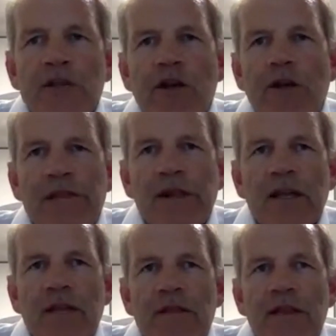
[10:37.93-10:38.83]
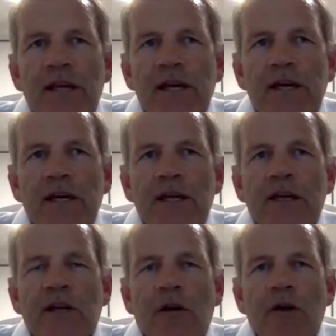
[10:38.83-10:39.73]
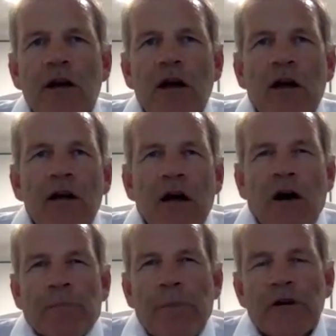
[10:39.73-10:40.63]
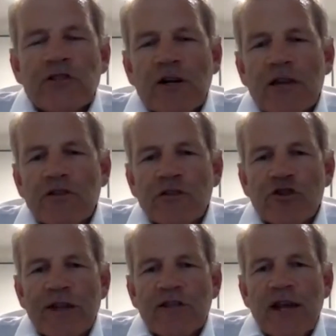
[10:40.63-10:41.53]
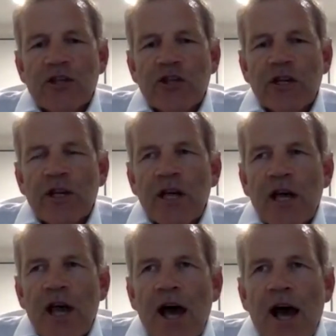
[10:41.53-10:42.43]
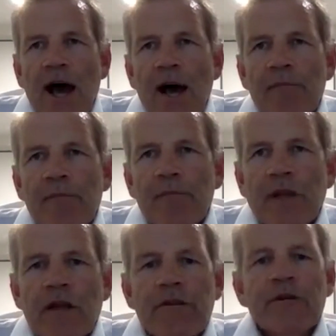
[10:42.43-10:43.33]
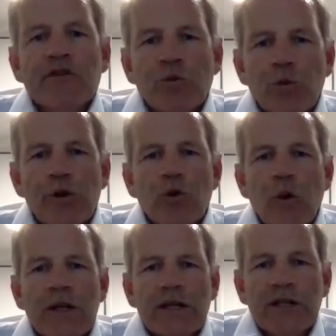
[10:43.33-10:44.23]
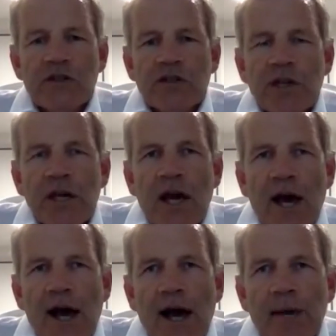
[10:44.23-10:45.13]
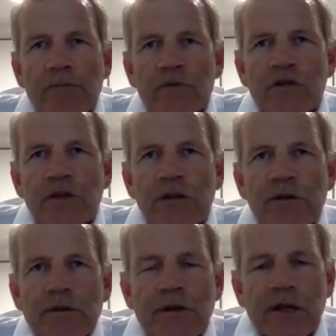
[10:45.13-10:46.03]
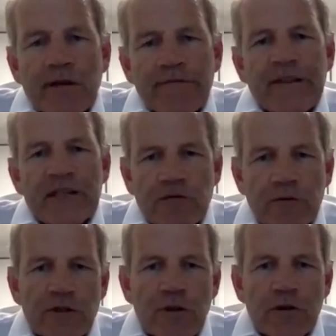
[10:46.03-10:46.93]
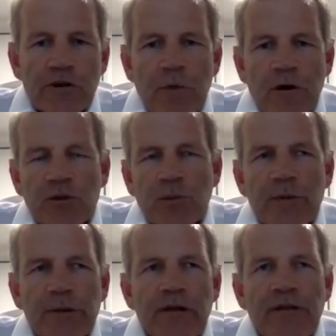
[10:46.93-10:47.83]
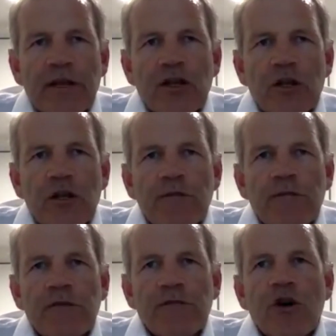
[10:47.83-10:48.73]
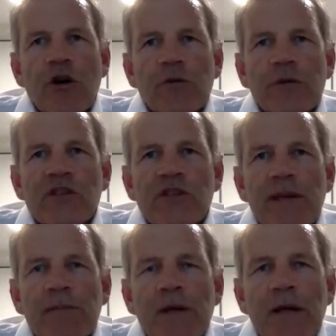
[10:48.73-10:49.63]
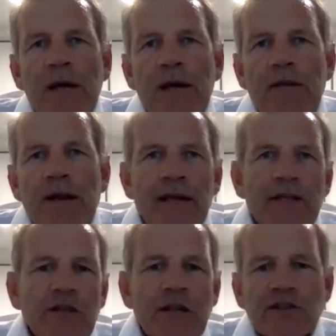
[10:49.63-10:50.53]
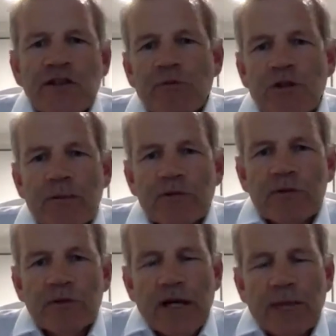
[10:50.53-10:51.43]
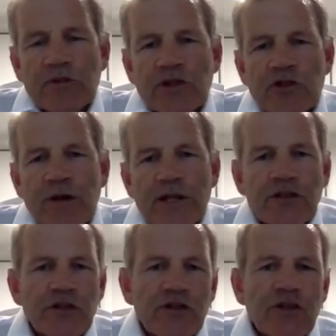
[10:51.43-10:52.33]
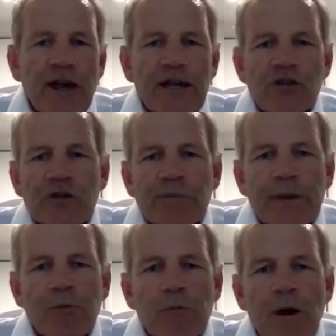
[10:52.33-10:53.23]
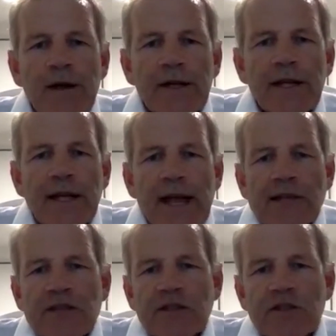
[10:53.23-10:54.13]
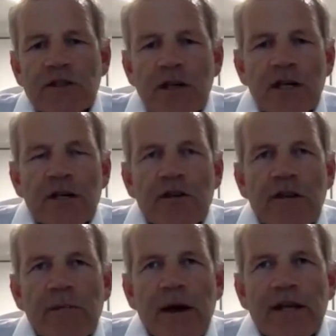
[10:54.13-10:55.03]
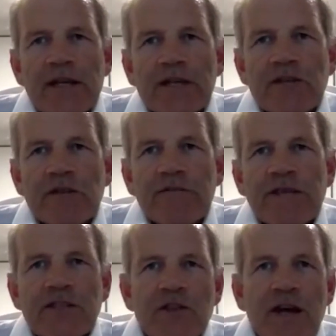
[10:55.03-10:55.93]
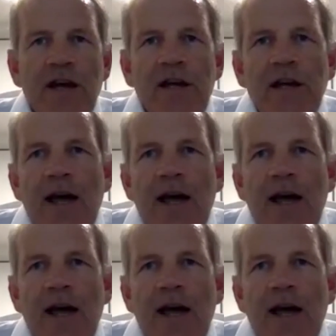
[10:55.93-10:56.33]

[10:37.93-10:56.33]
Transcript: So I think there, on both sides of the transaction, there is a real willingness to invest for as long as possible. I mean, I think you've got to accept that sometimes situations change and people might need access to their money as an investor.